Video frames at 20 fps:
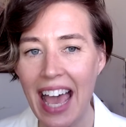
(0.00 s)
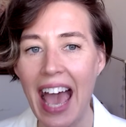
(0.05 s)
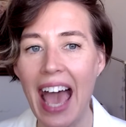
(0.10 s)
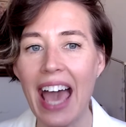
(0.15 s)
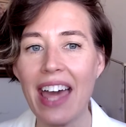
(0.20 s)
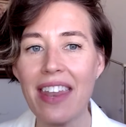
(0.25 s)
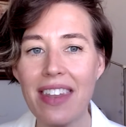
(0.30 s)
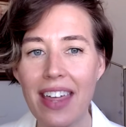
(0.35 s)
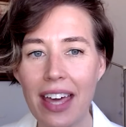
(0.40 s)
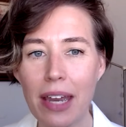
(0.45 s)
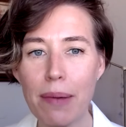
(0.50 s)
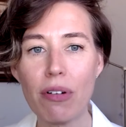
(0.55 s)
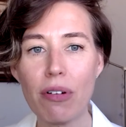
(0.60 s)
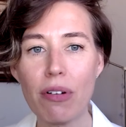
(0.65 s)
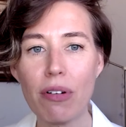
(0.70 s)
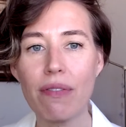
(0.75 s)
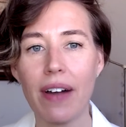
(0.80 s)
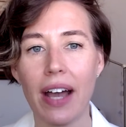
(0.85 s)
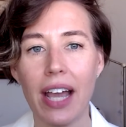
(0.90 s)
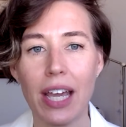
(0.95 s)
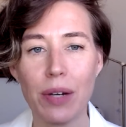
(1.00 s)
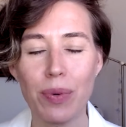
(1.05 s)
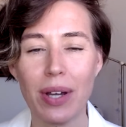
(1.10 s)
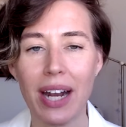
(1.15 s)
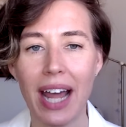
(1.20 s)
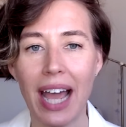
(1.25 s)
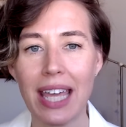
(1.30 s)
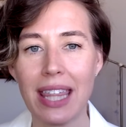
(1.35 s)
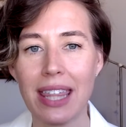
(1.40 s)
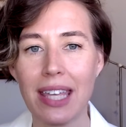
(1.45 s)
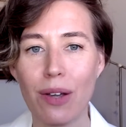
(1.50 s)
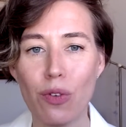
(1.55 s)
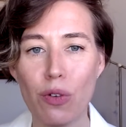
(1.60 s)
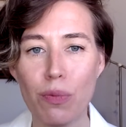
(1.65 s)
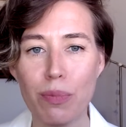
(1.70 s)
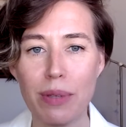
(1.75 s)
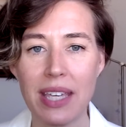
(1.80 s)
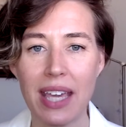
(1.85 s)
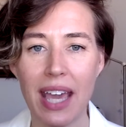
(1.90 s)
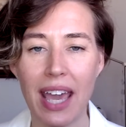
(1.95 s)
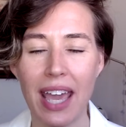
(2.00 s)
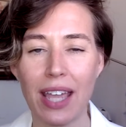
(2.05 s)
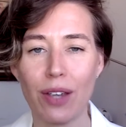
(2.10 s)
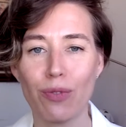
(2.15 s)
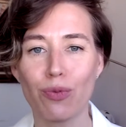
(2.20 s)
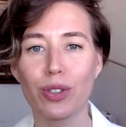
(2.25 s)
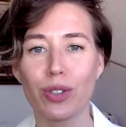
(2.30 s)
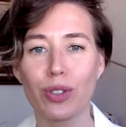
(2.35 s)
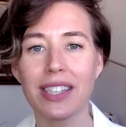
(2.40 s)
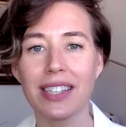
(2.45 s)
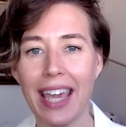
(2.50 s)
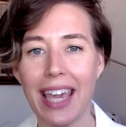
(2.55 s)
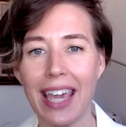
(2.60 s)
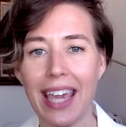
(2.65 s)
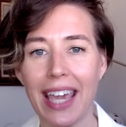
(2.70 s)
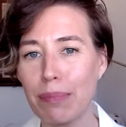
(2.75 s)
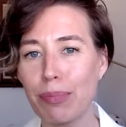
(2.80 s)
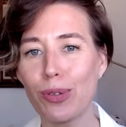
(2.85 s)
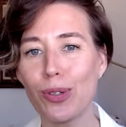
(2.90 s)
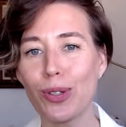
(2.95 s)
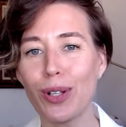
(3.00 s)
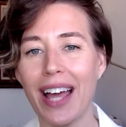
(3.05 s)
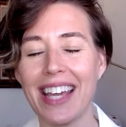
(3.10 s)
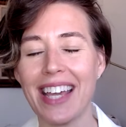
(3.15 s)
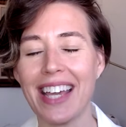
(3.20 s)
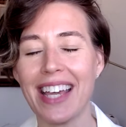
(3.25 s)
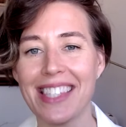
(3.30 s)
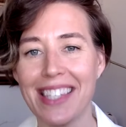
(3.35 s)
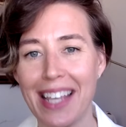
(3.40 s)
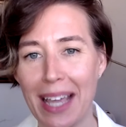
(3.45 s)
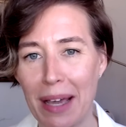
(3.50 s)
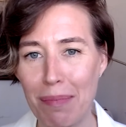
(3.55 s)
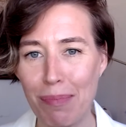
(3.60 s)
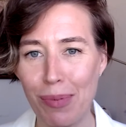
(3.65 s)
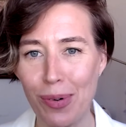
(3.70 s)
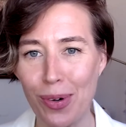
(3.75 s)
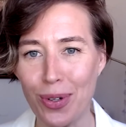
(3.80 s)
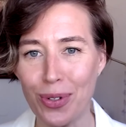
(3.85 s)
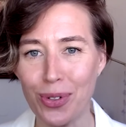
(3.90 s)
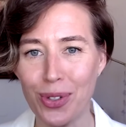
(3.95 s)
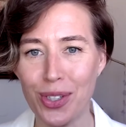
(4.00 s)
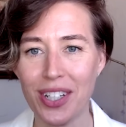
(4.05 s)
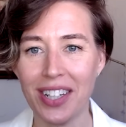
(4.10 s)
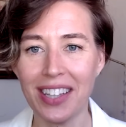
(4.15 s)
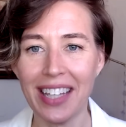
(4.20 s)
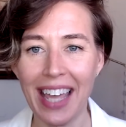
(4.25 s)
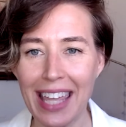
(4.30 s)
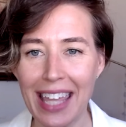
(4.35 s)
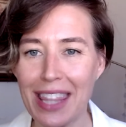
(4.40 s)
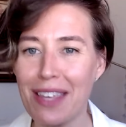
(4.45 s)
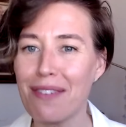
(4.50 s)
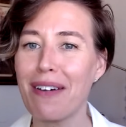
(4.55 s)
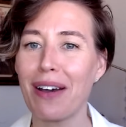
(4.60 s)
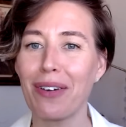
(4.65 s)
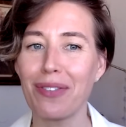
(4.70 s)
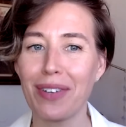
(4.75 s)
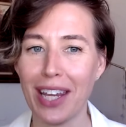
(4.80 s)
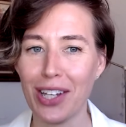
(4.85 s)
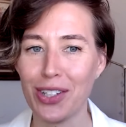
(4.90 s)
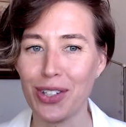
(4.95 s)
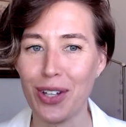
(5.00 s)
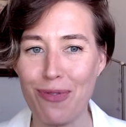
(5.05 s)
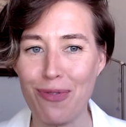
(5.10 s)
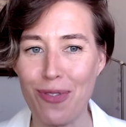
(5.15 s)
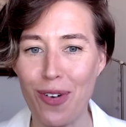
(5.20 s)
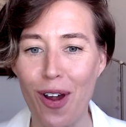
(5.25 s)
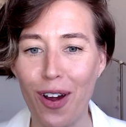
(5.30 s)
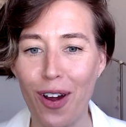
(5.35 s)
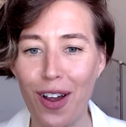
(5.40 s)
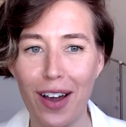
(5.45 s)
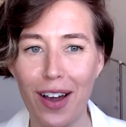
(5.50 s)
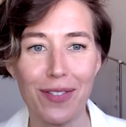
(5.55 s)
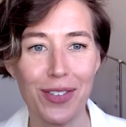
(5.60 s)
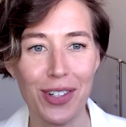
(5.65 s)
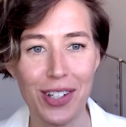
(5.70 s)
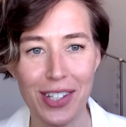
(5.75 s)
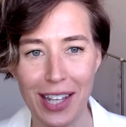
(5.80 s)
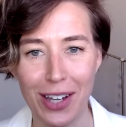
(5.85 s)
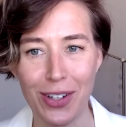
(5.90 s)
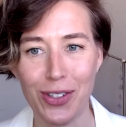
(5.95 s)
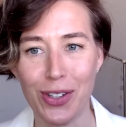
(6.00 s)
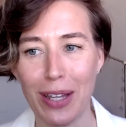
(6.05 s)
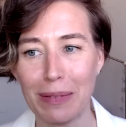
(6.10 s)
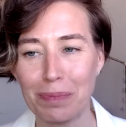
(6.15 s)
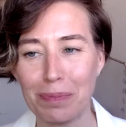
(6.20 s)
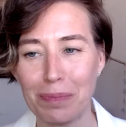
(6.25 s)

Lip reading: and then provide what I think will be a relatable example to lay the foundation for our conversation.